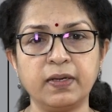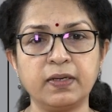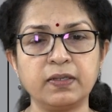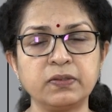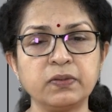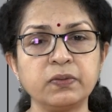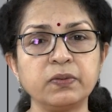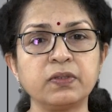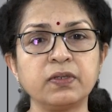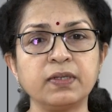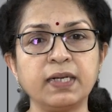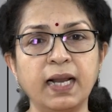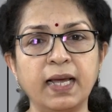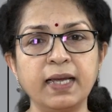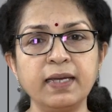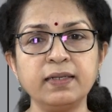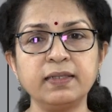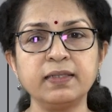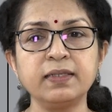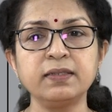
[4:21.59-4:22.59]
So the
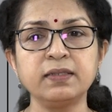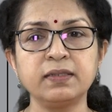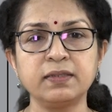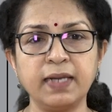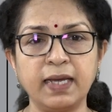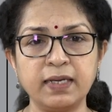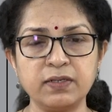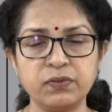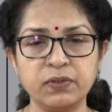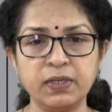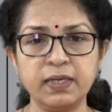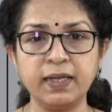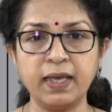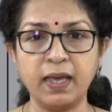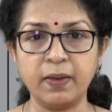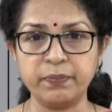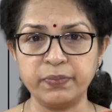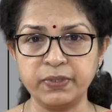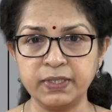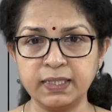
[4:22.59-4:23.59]
client is naturally
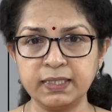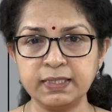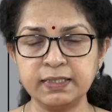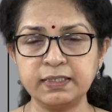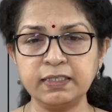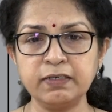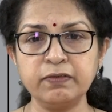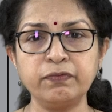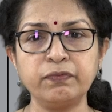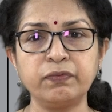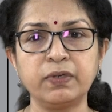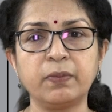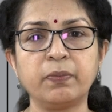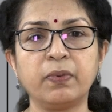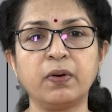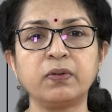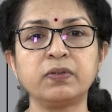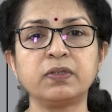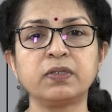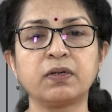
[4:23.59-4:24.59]
apprehensive
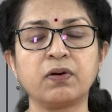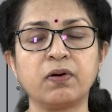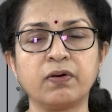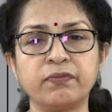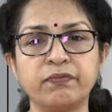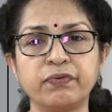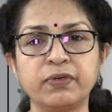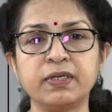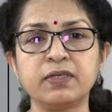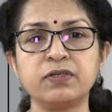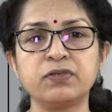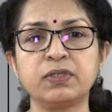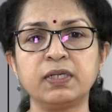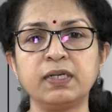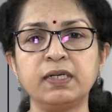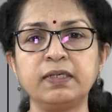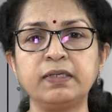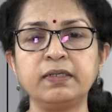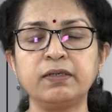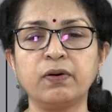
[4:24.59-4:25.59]
about the
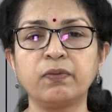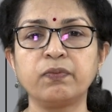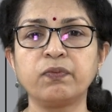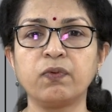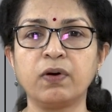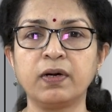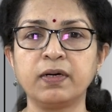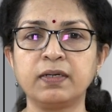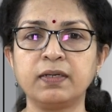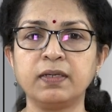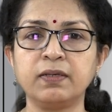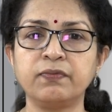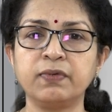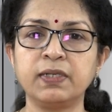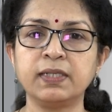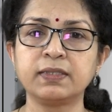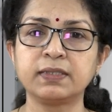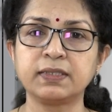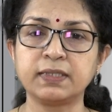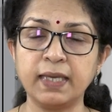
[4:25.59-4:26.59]
confidentiality of what he
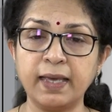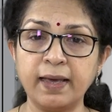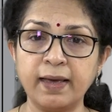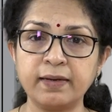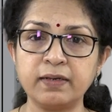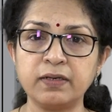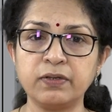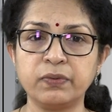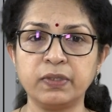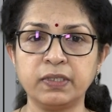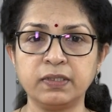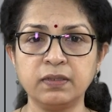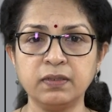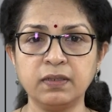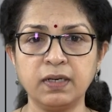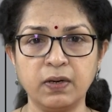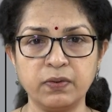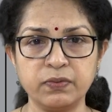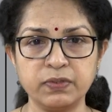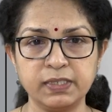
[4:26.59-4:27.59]
will share during the
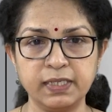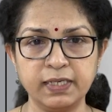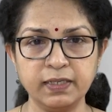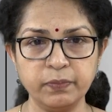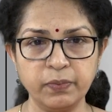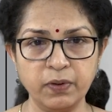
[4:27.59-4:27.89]
counseling